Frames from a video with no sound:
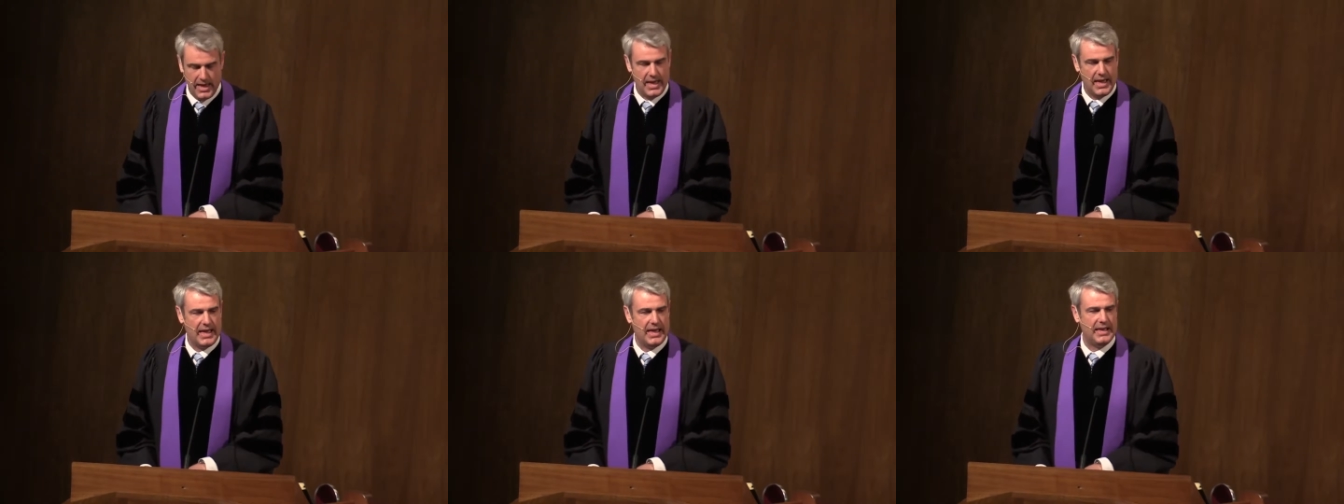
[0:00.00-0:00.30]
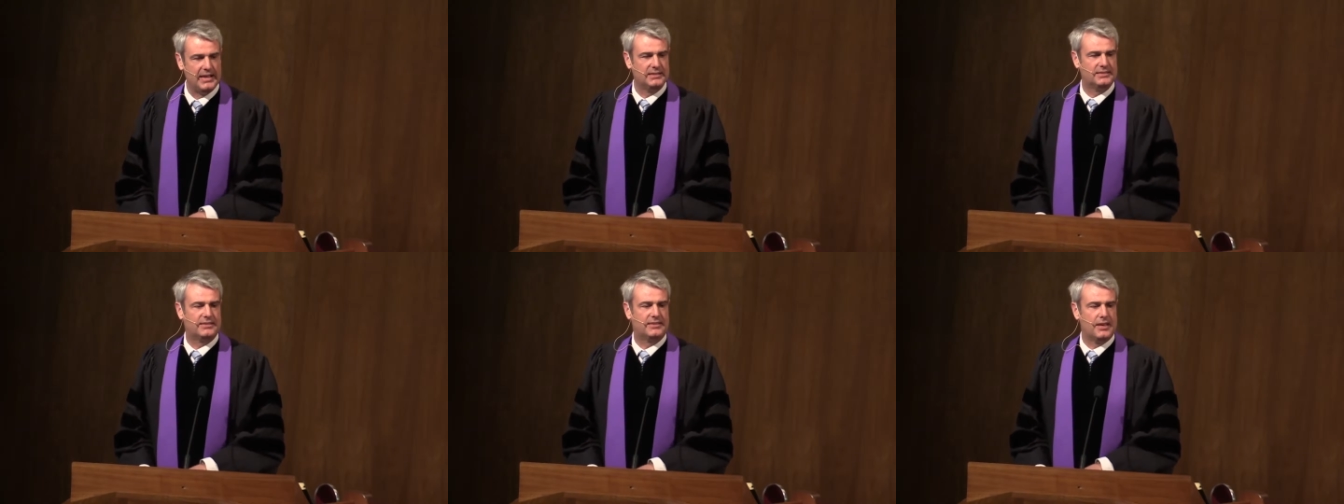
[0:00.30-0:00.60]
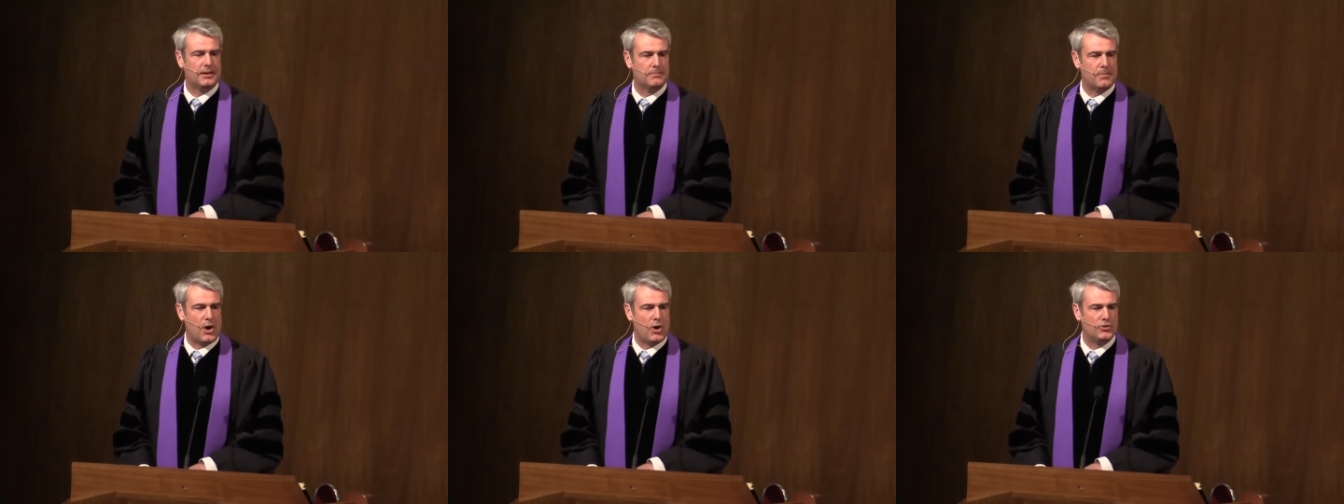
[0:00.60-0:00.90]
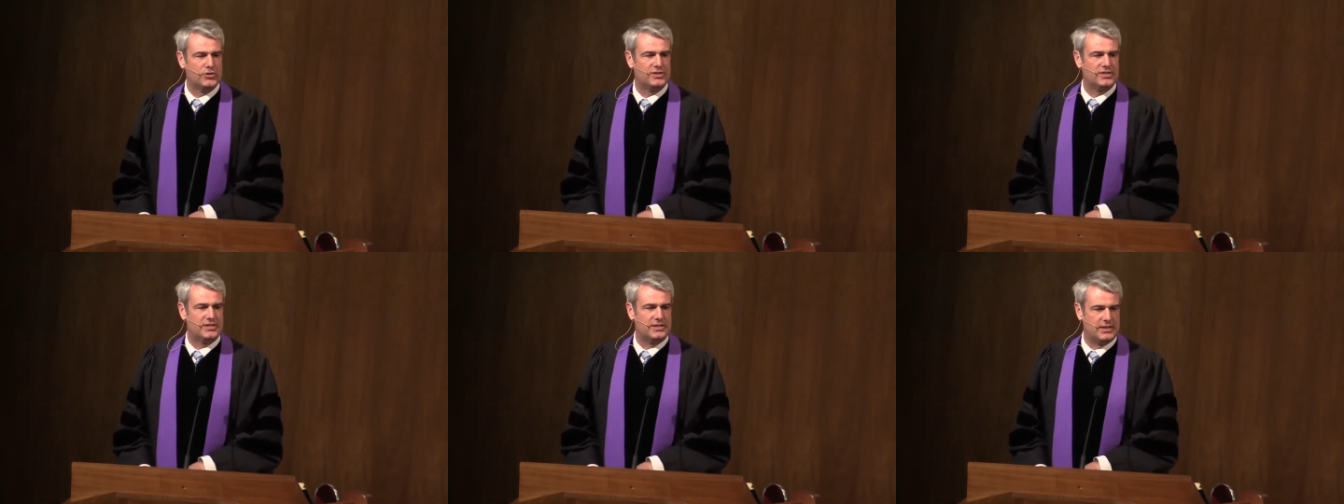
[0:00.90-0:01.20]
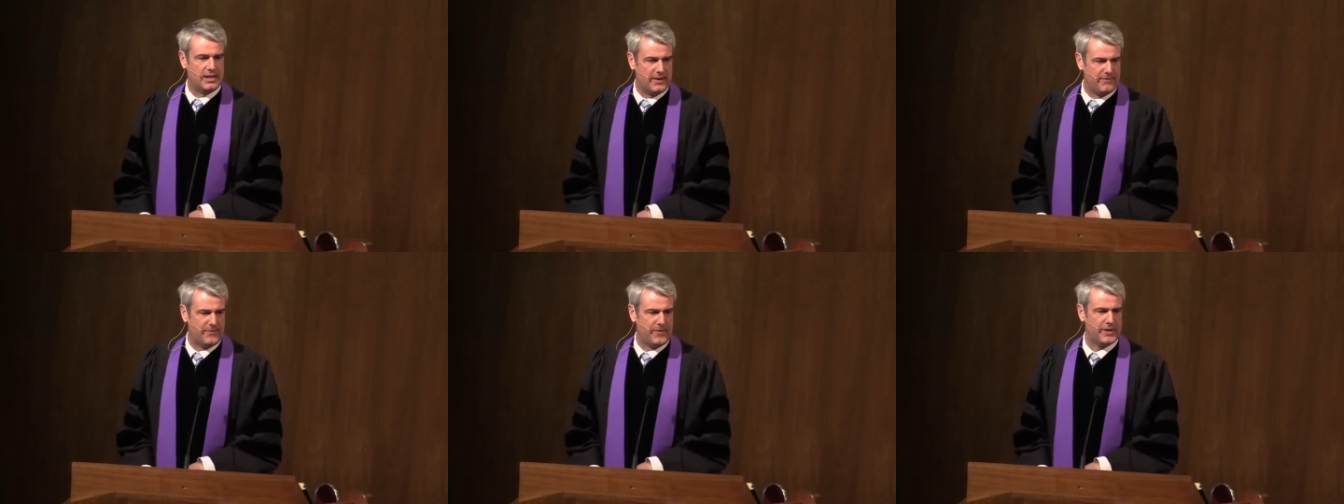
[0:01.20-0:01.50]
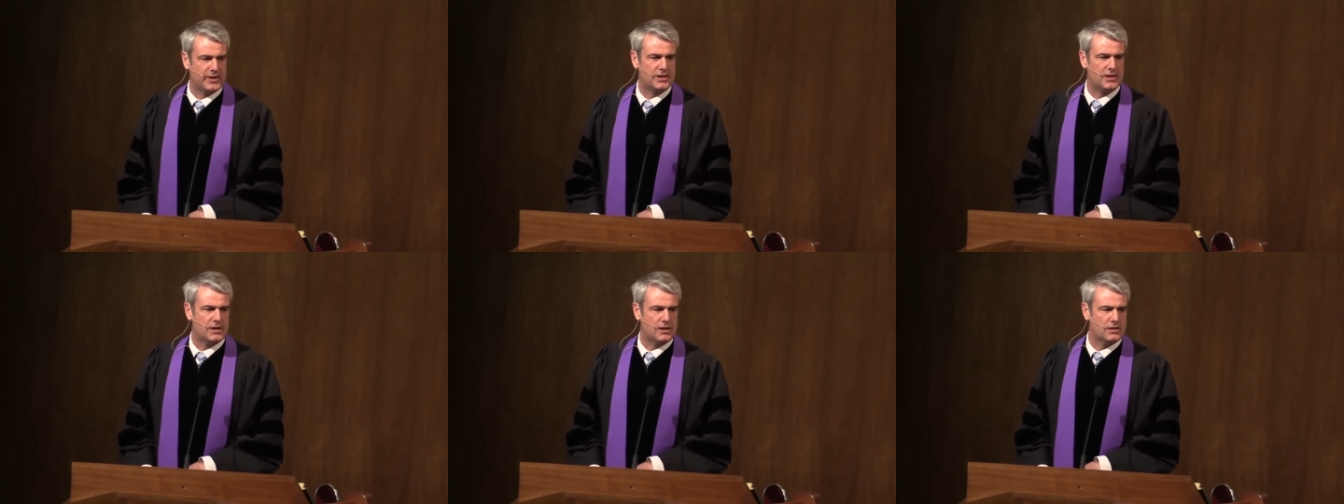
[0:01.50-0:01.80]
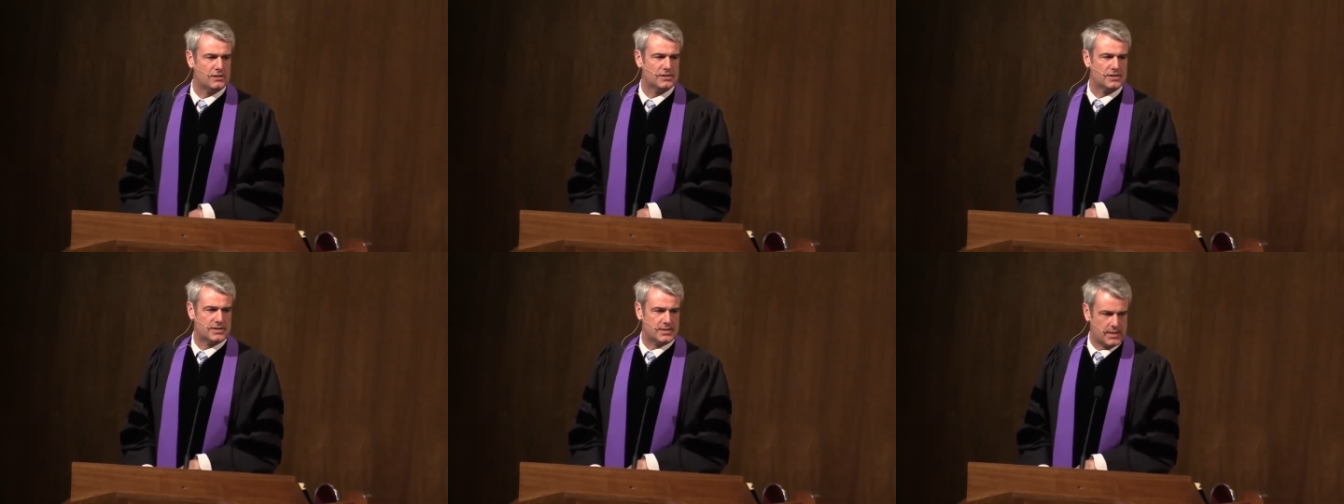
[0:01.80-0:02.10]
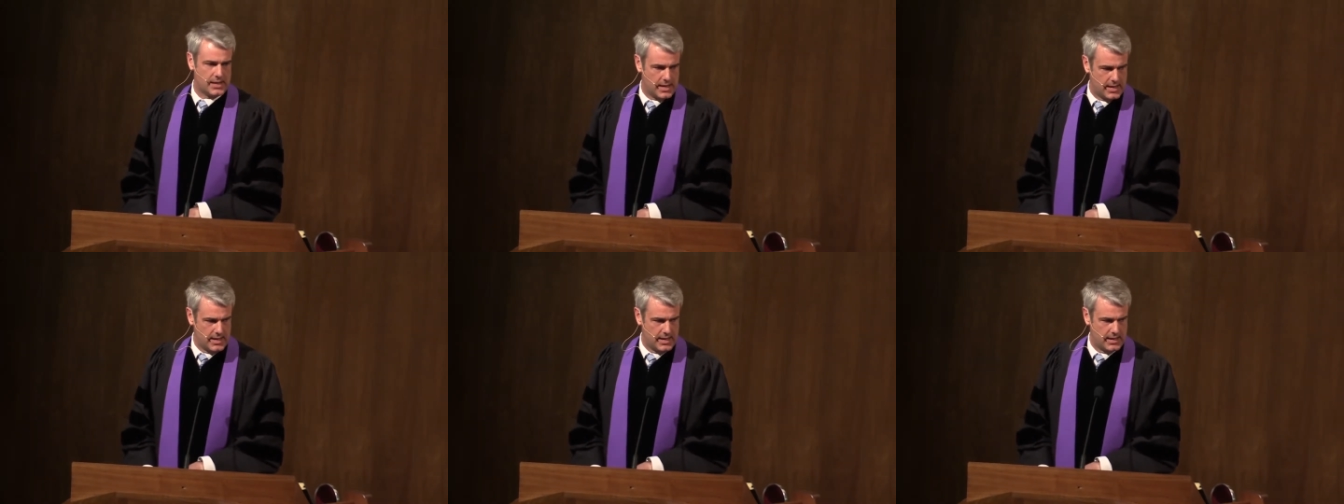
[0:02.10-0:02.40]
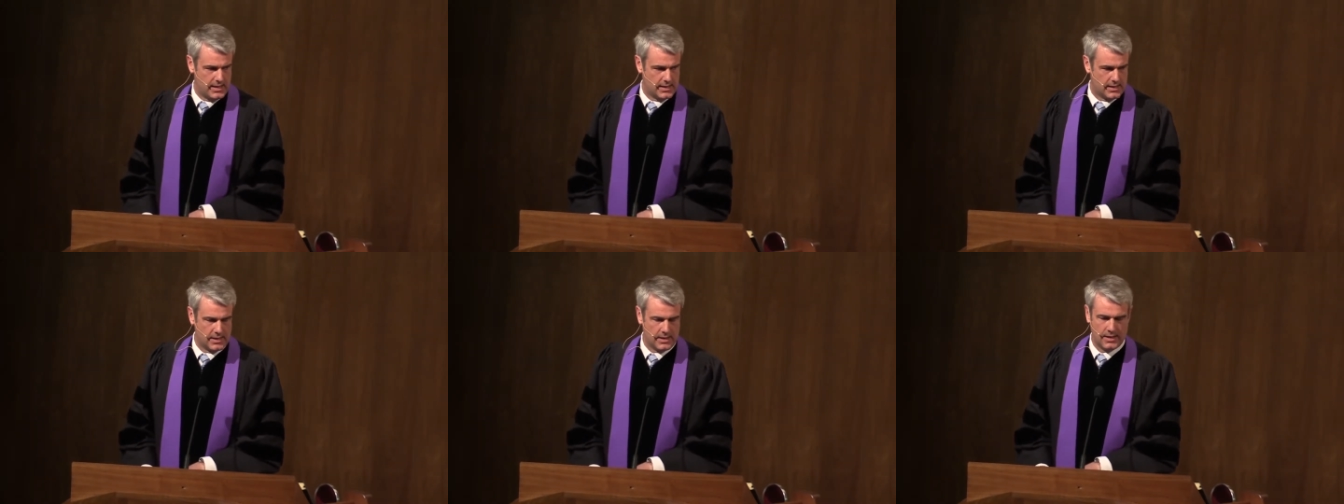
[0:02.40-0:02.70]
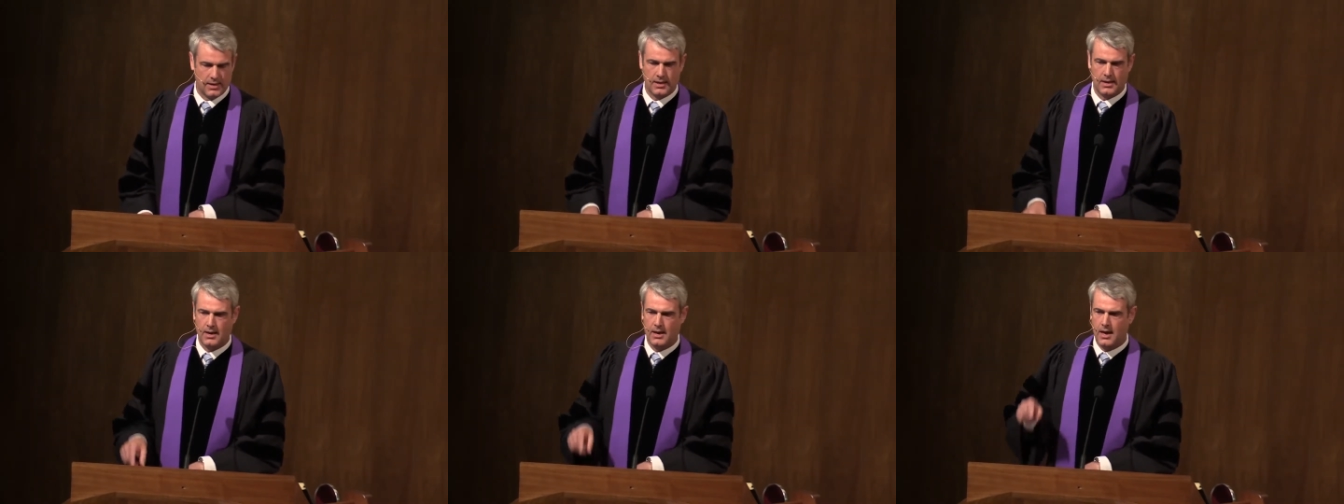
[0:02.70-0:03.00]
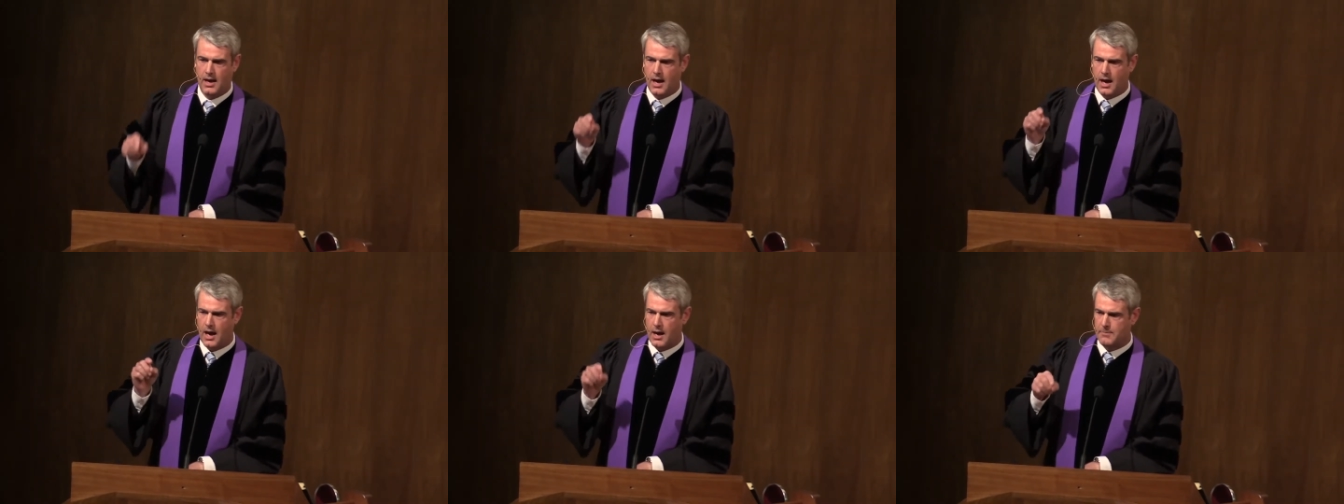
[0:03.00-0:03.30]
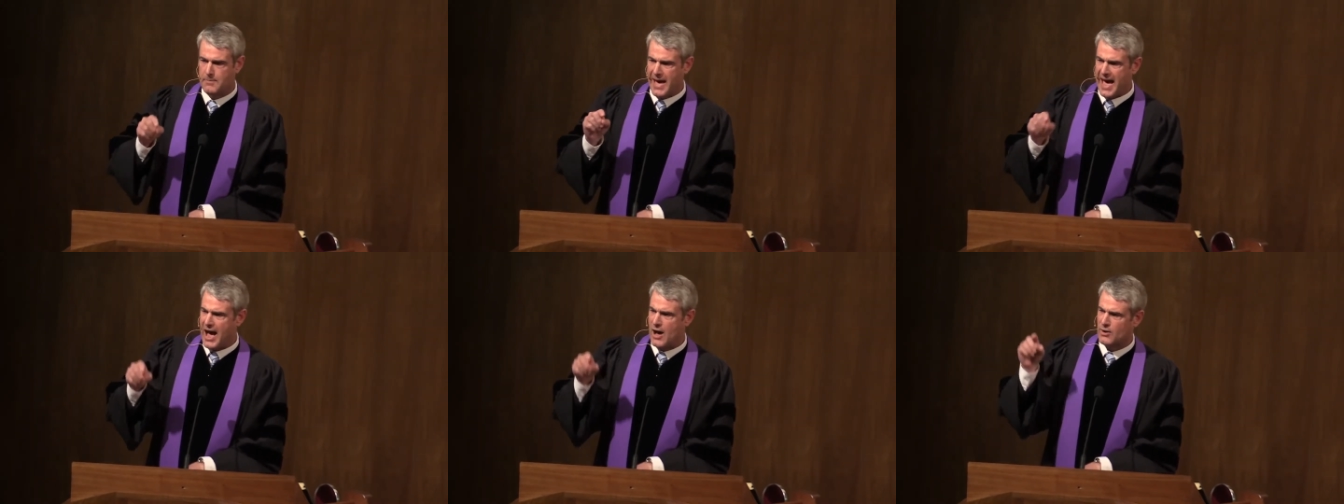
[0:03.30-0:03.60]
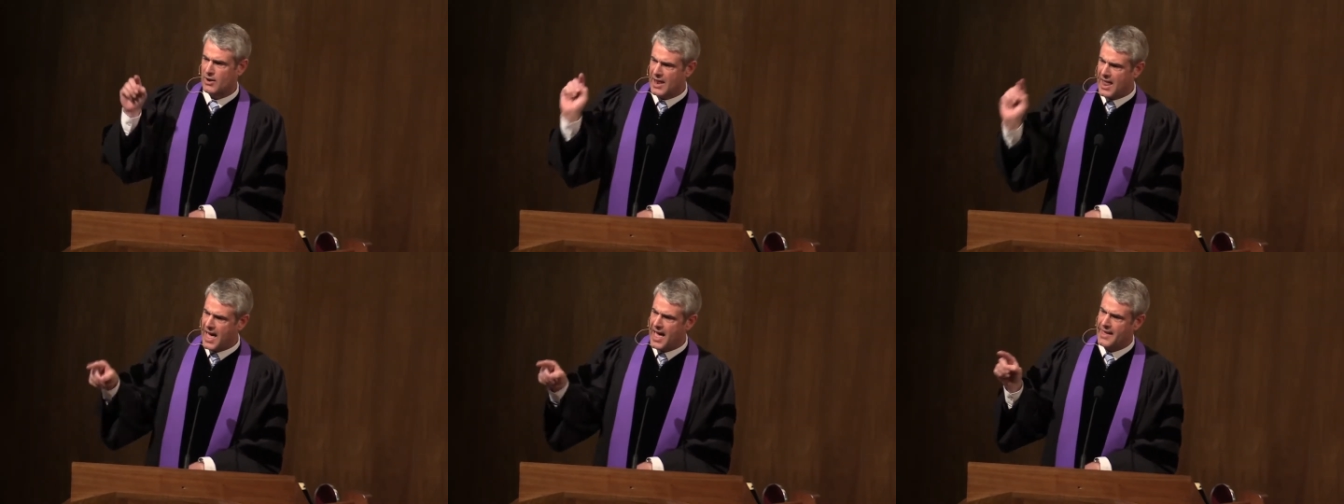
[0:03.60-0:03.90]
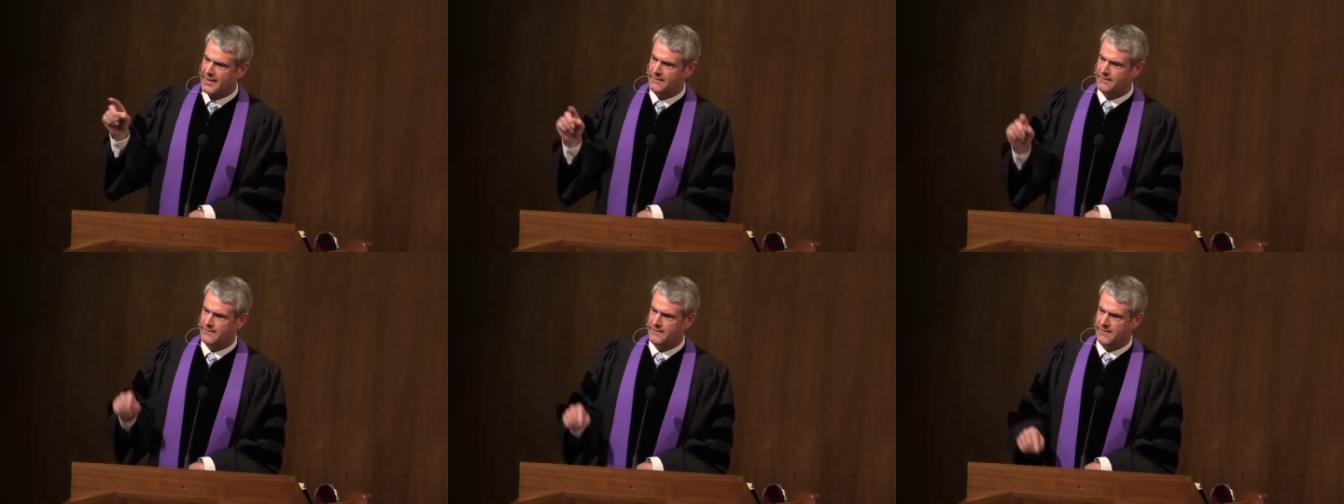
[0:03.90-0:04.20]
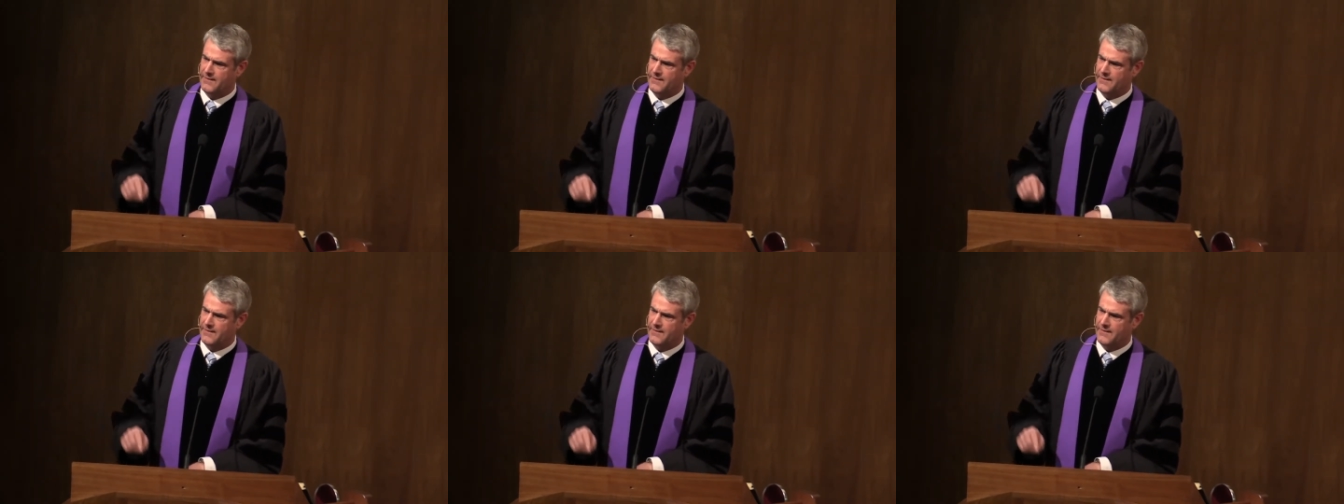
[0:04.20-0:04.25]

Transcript: is the most difficult thing about life